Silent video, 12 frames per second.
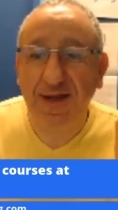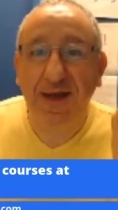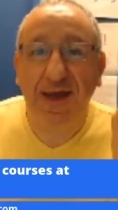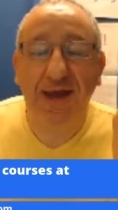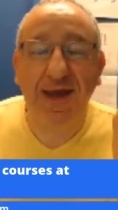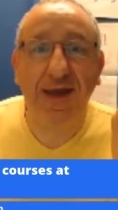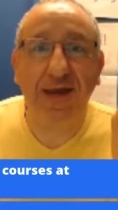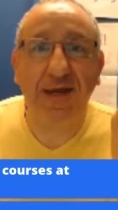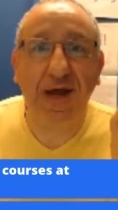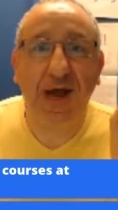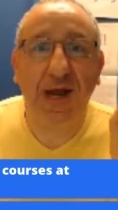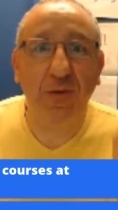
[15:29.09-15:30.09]
and
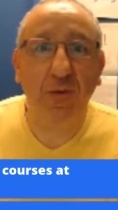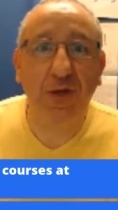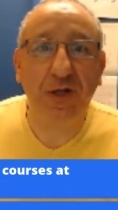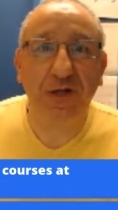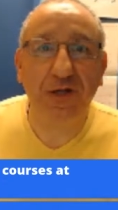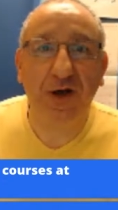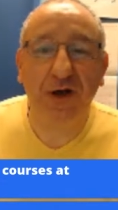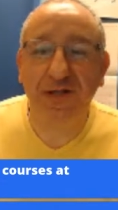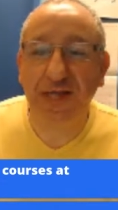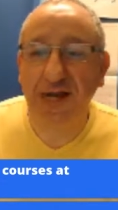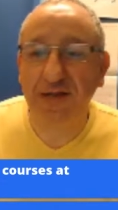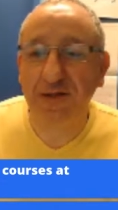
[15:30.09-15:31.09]
I will
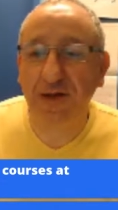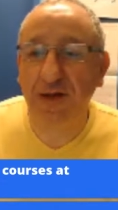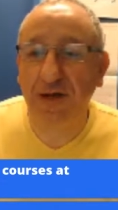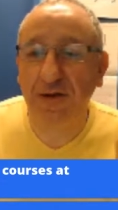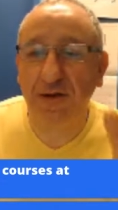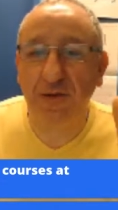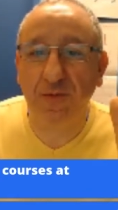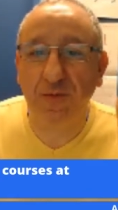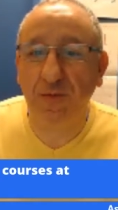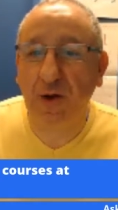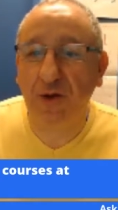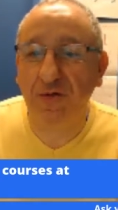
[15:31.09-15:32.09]
contact uh,
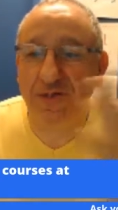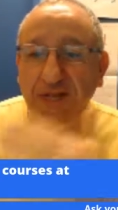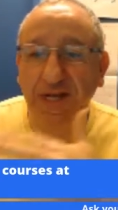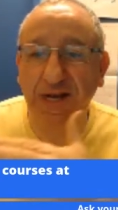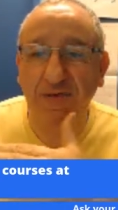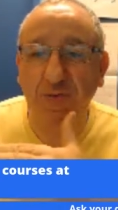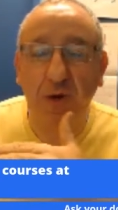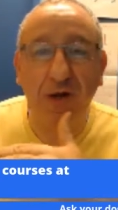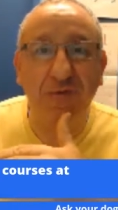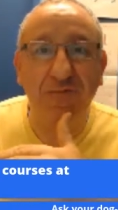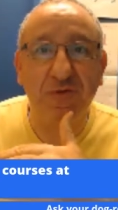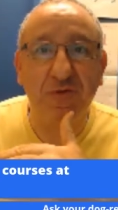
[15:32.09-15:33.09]
I'll select one of
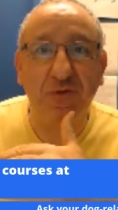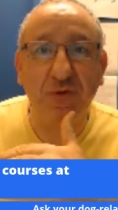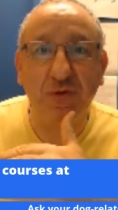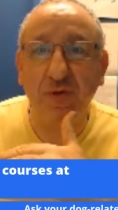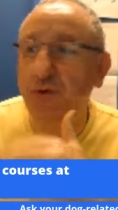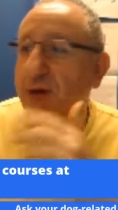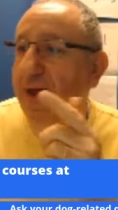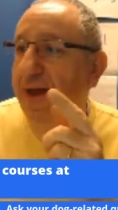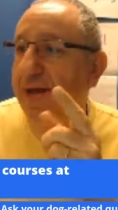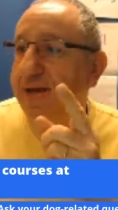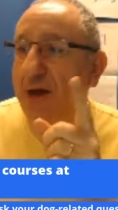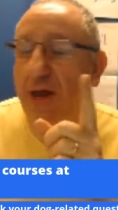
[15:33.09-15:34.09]
you and
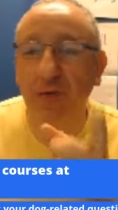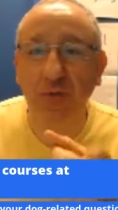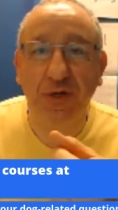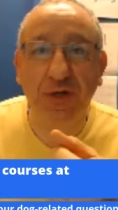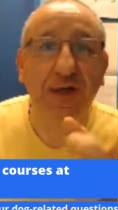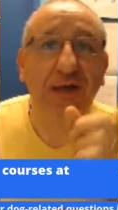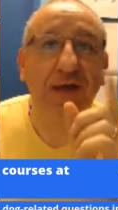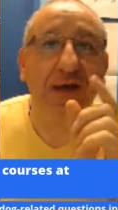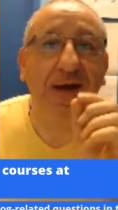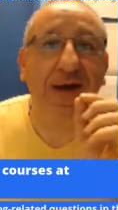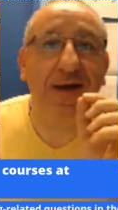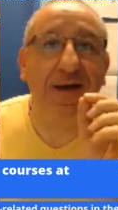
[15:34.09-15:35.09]
I will
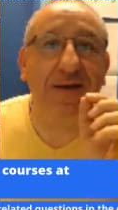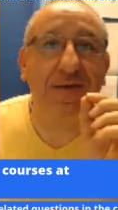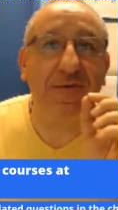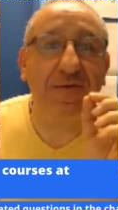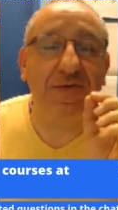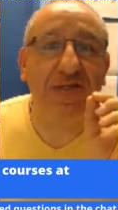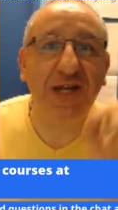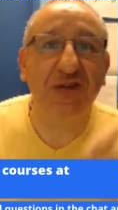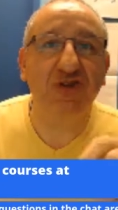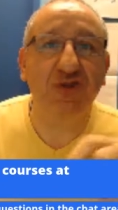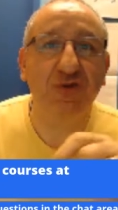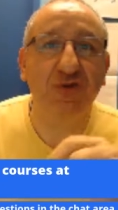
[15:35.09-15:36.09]
uh, send
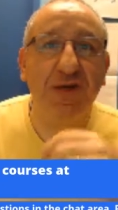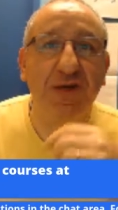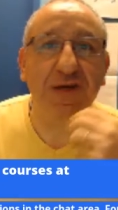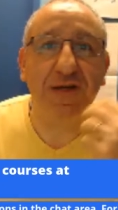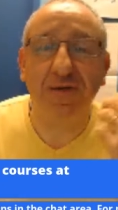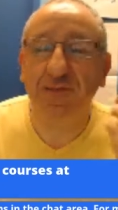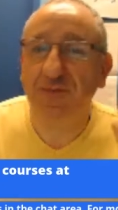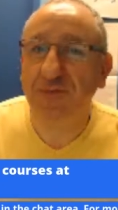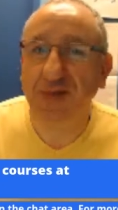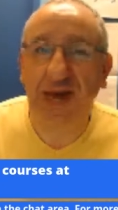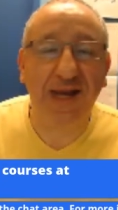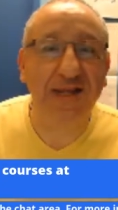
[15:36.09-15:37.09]
you the
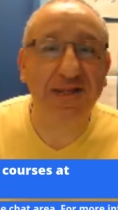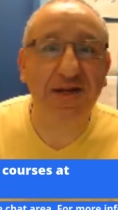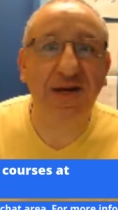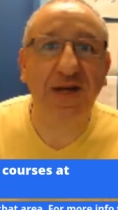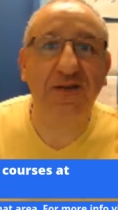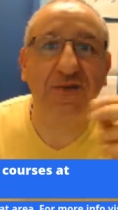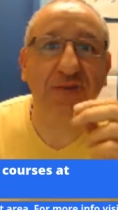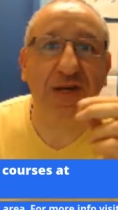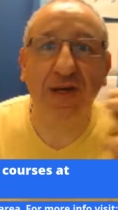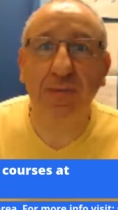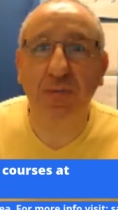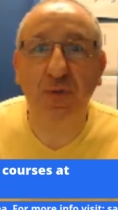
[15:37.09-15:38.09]
calendar and we
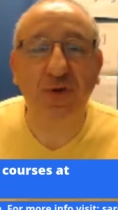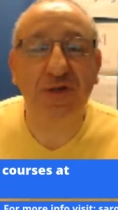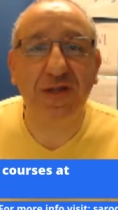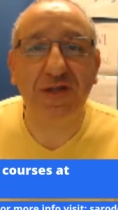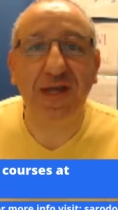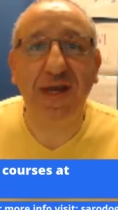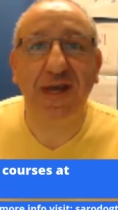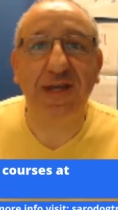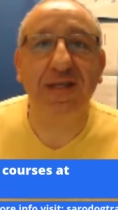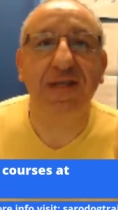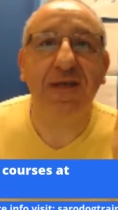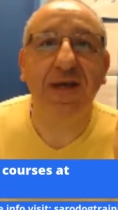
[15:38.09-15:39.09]
can book the date
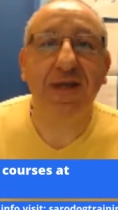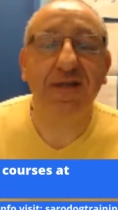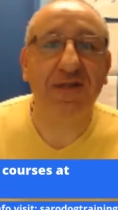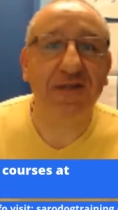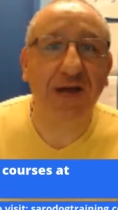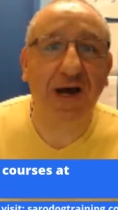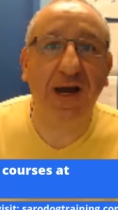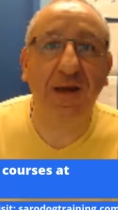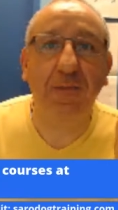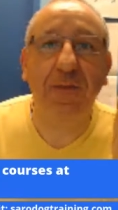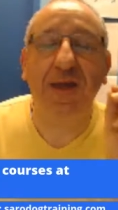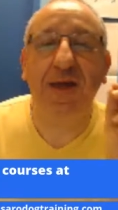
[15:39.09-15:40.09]
and the time
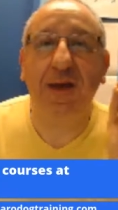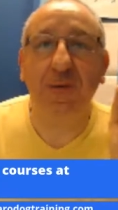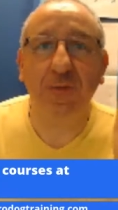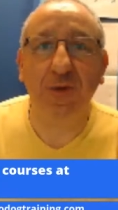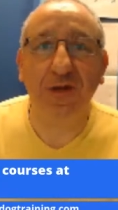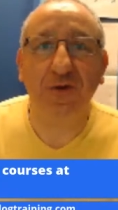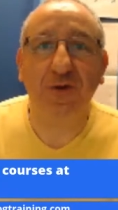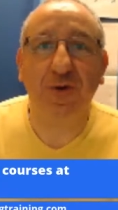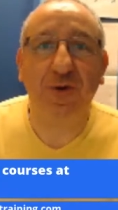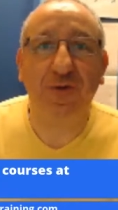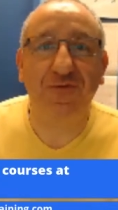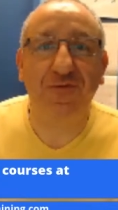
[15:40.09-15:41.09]
and we'll go
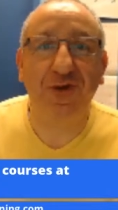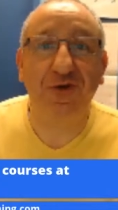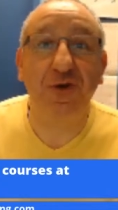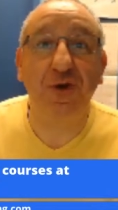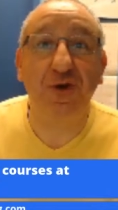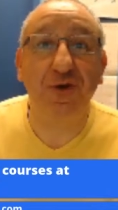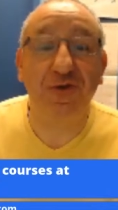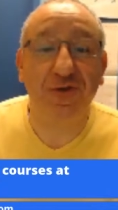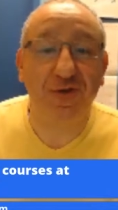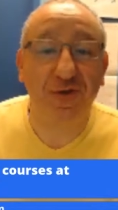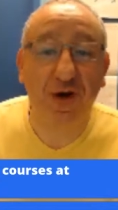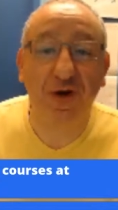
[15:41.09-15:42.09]
over your
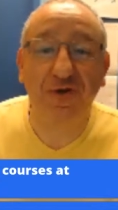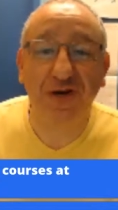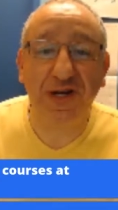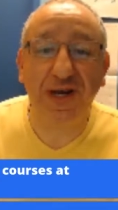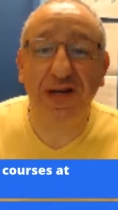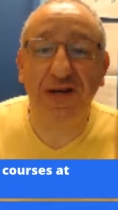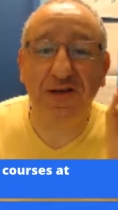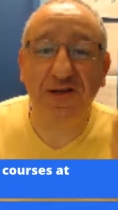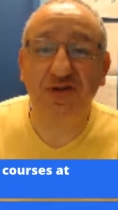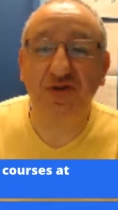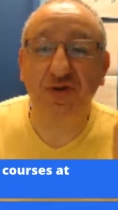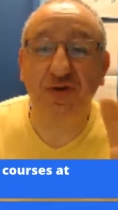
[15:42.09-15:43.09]
dog related
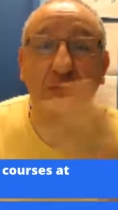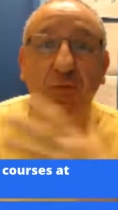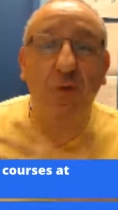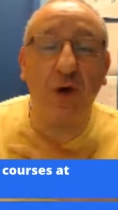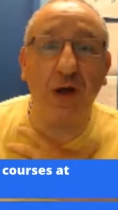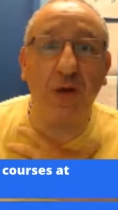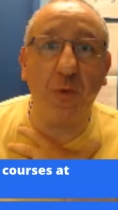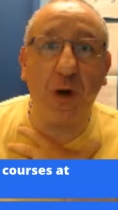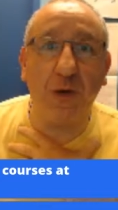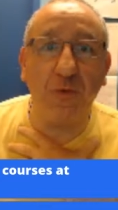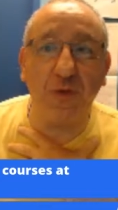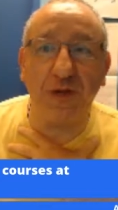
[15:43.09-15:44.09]
issue one on
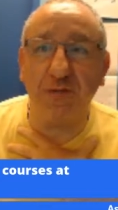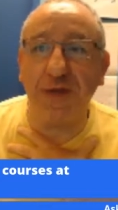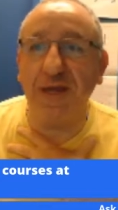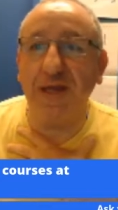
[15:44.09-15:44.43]
one with me.